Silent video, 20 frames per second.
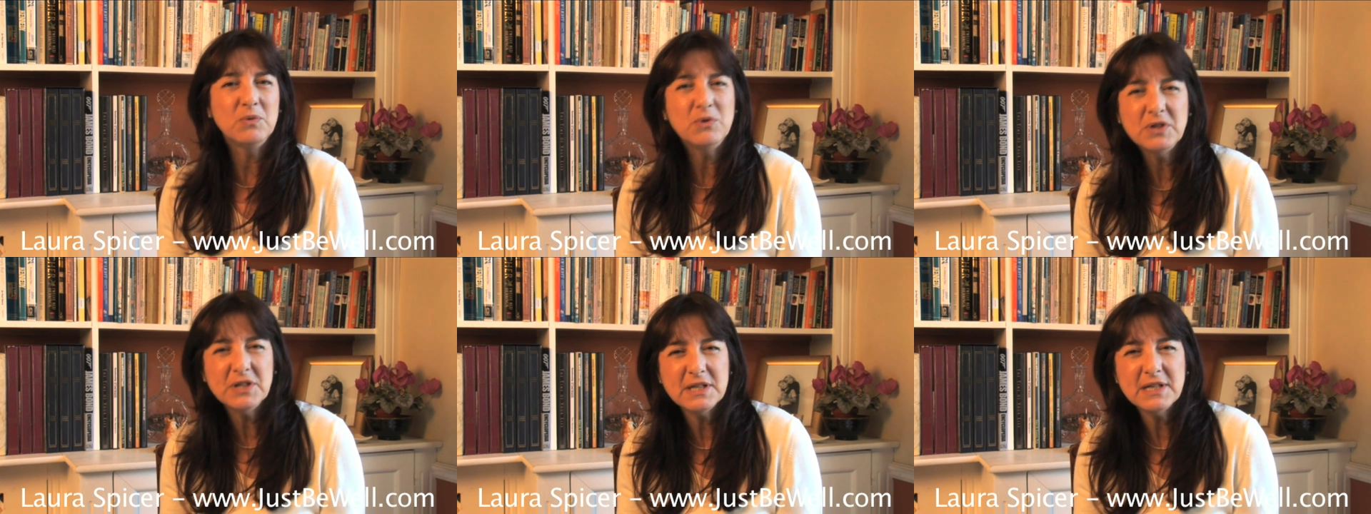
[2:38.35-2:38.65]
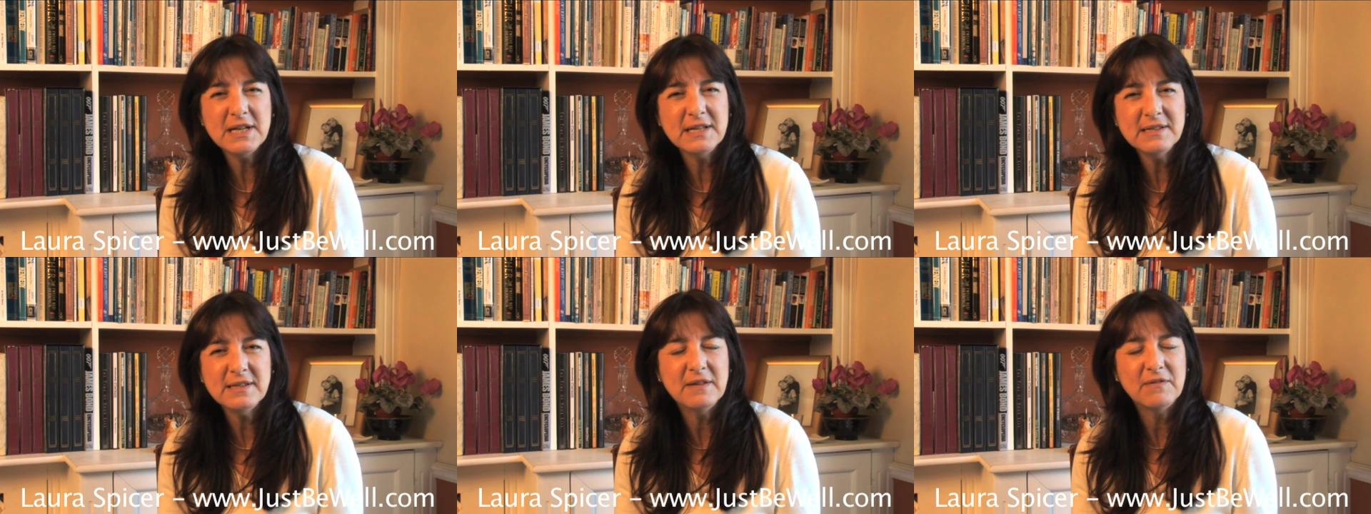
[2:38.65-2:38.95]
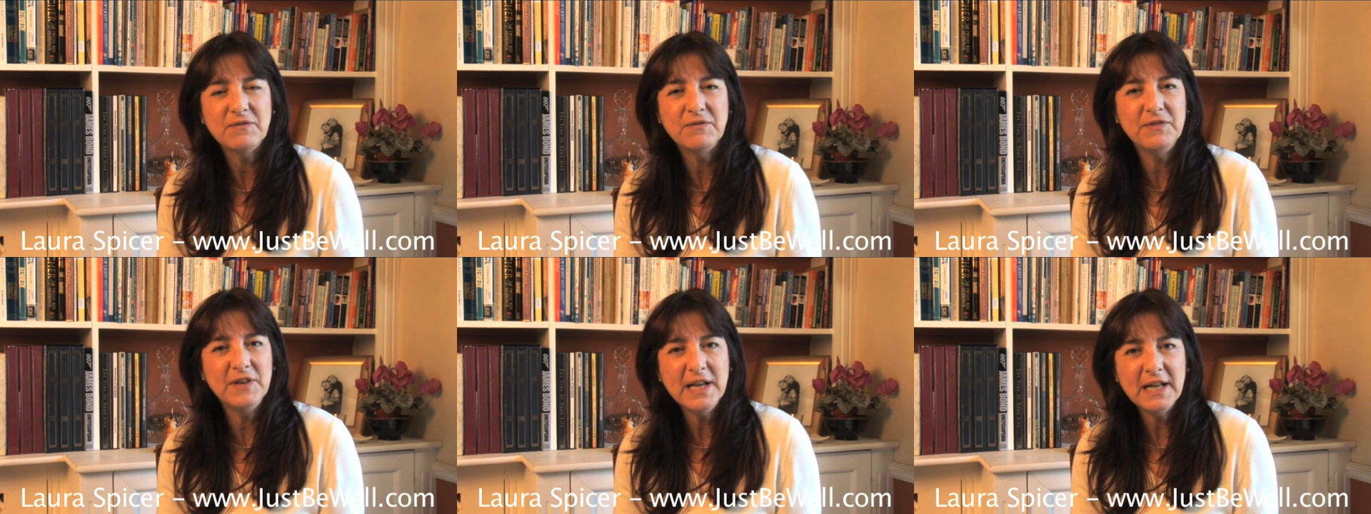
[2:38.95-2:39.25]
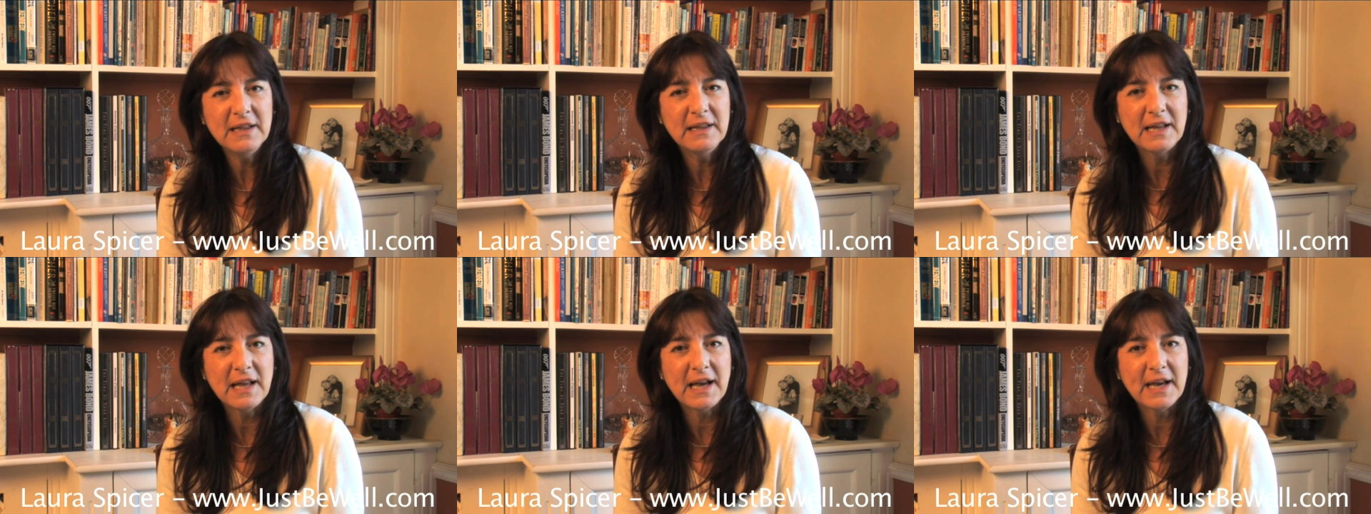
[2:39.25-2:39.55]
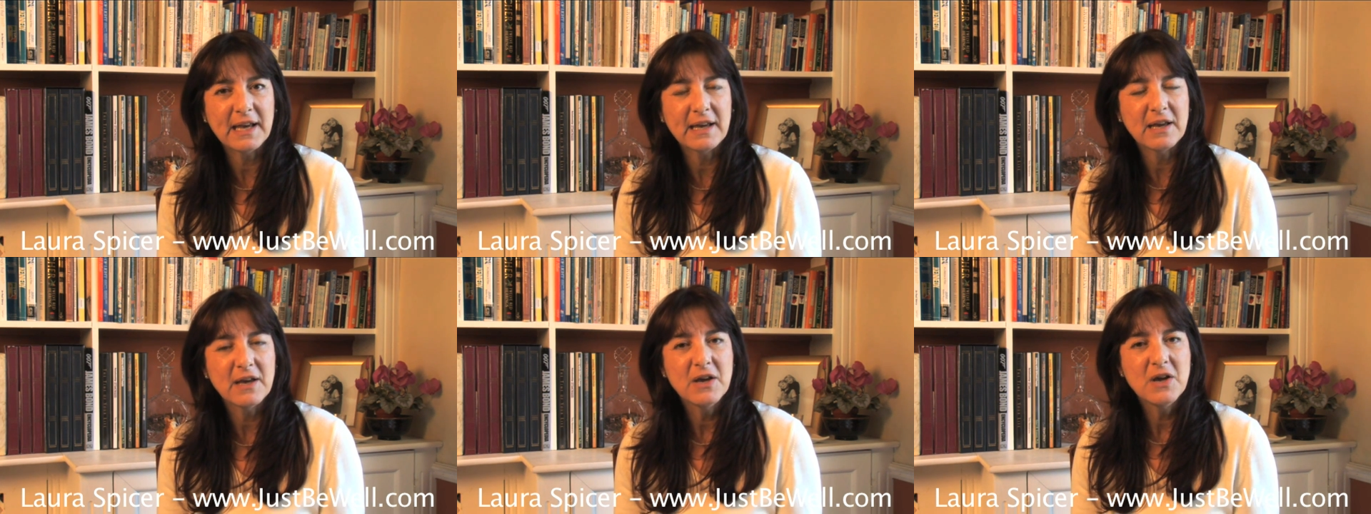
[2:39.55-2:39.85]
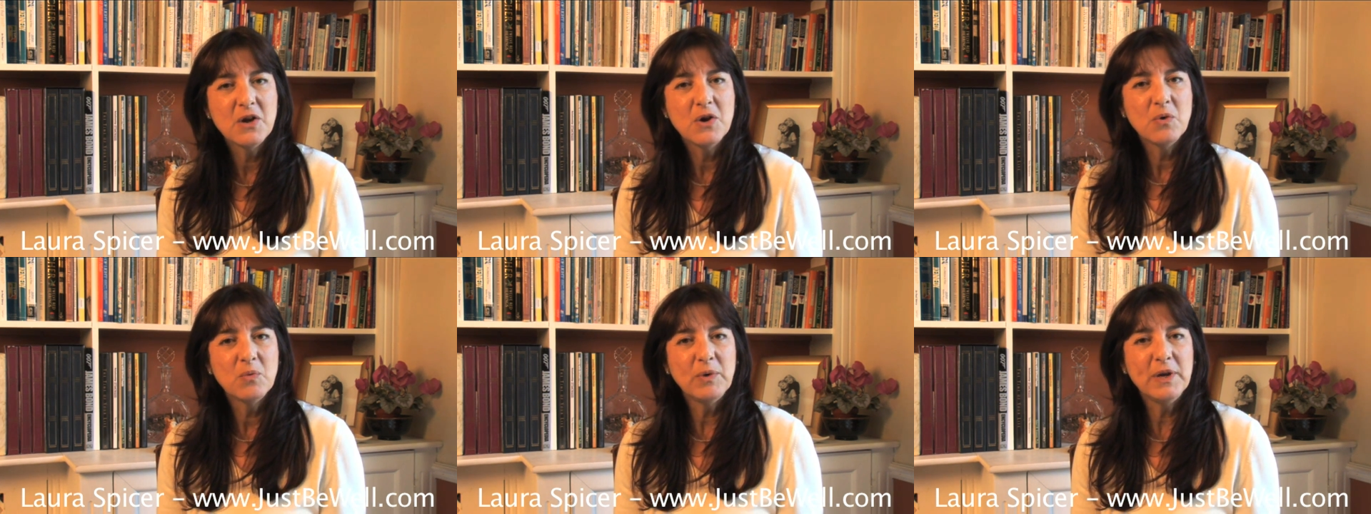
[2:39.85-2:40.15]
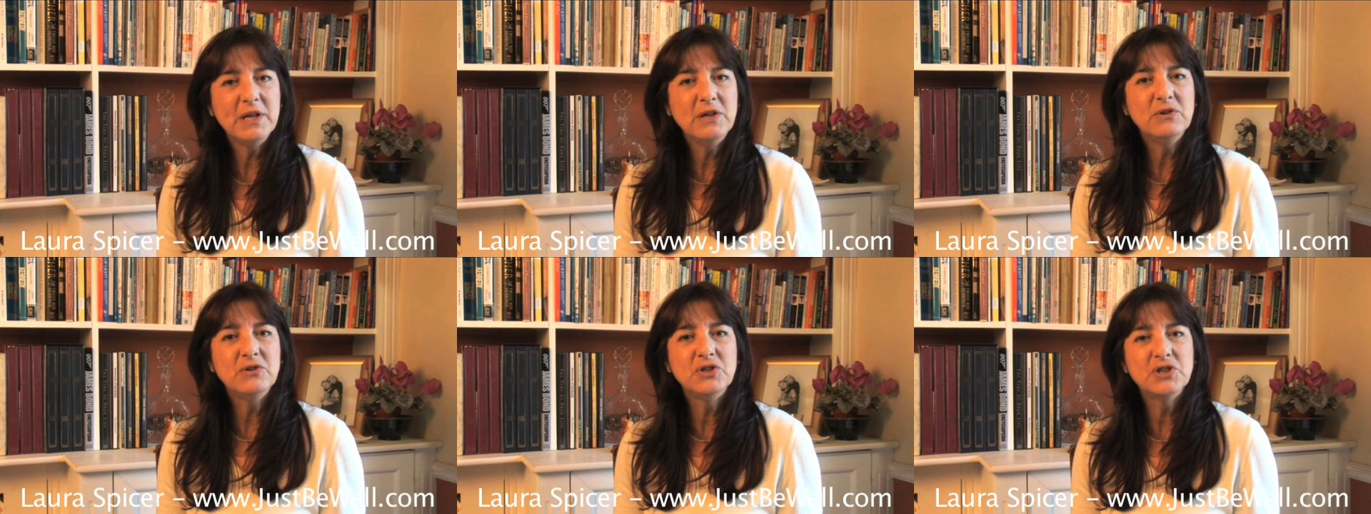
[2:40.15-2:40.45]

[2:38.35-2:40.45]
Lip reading: what does it feel like when you